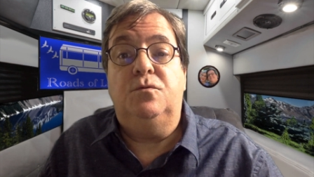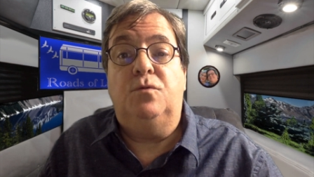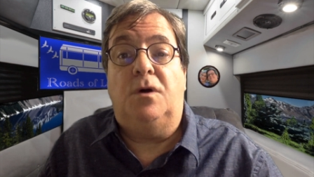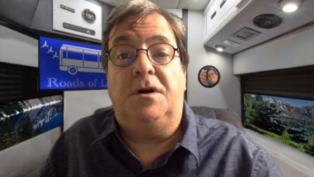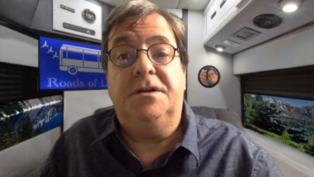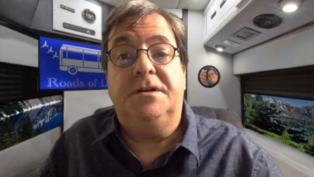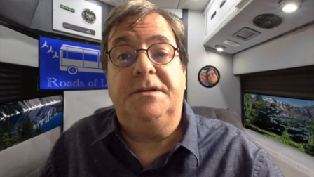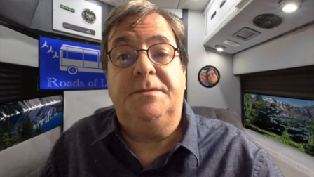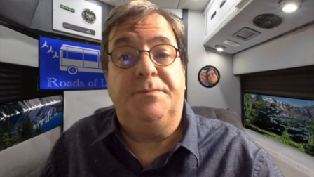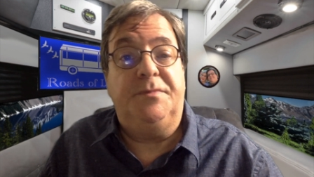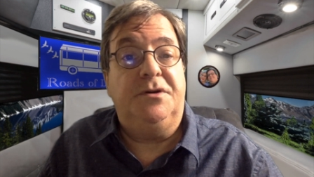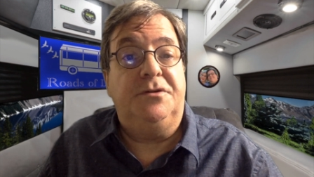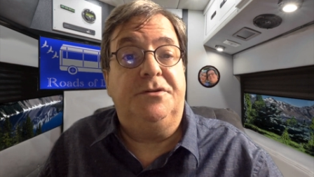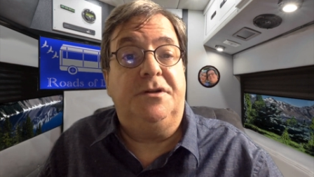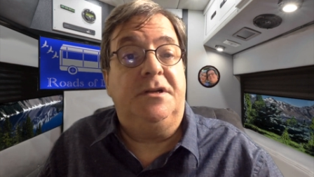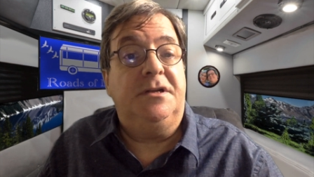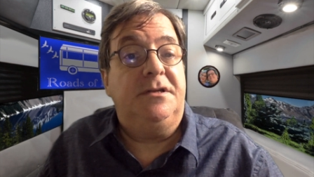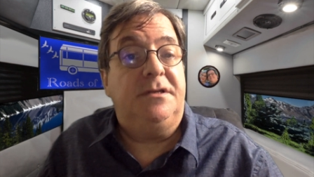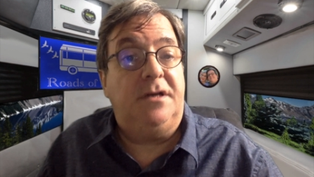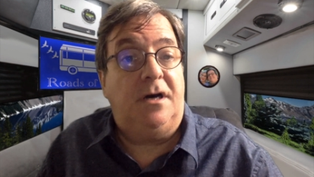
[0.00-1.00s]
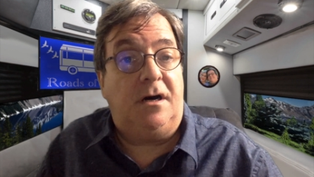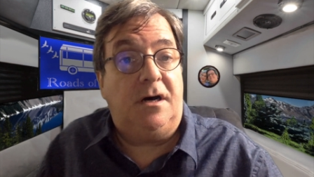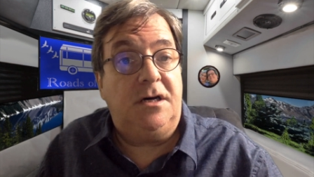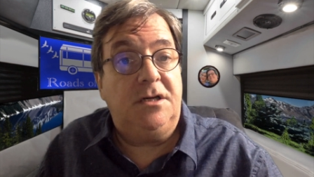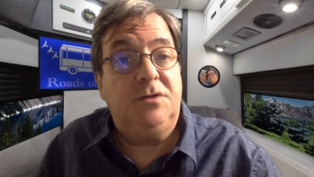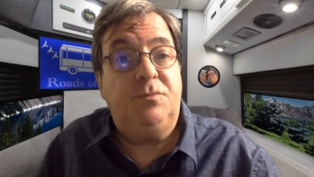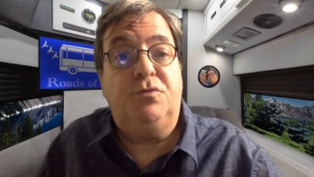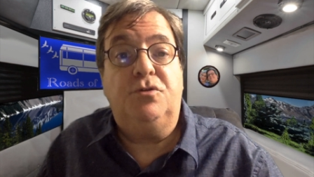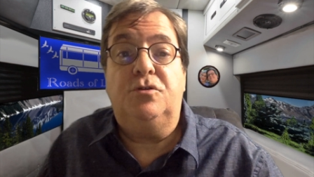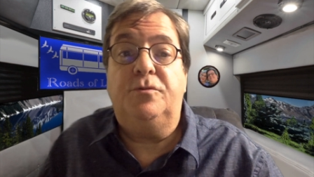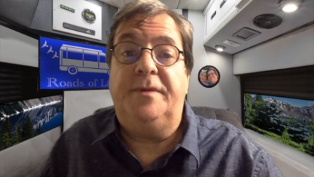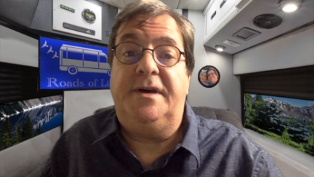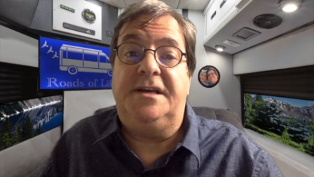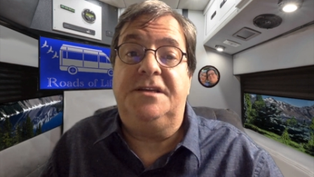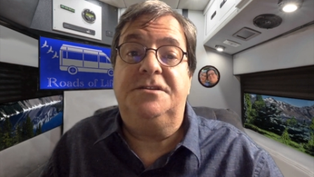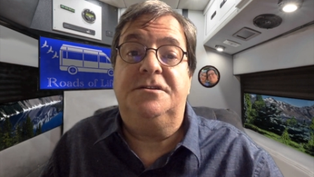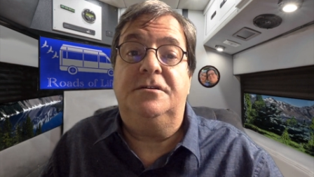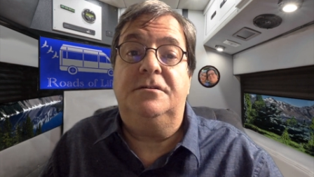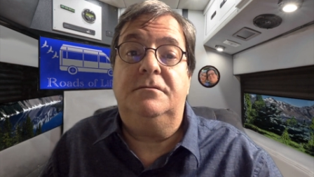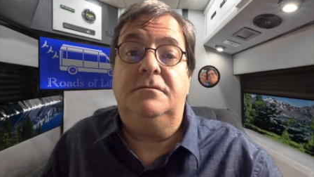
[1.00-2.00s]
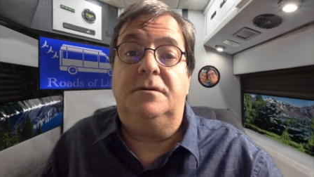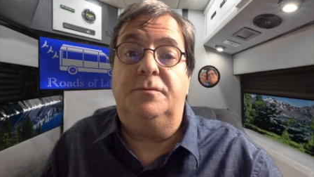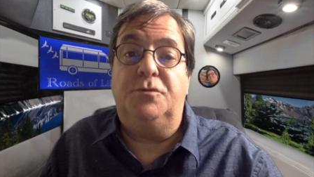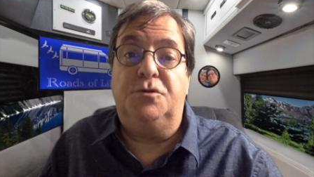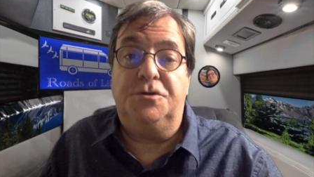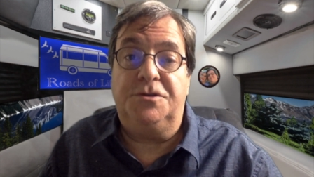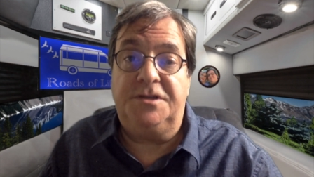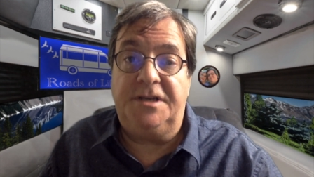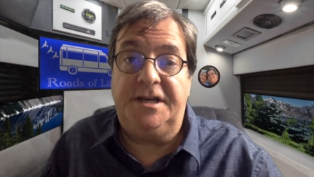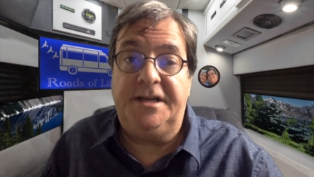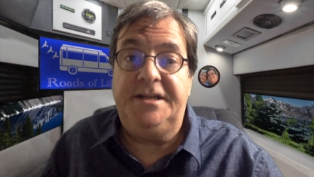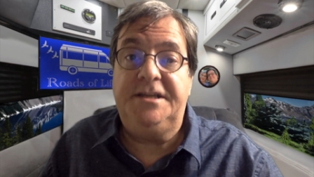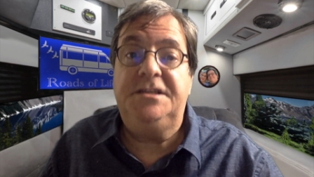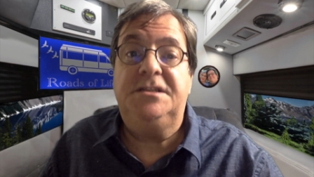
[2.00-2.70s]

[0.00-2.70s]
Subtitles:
want it built on a Dodge ProMaster, a Mercedes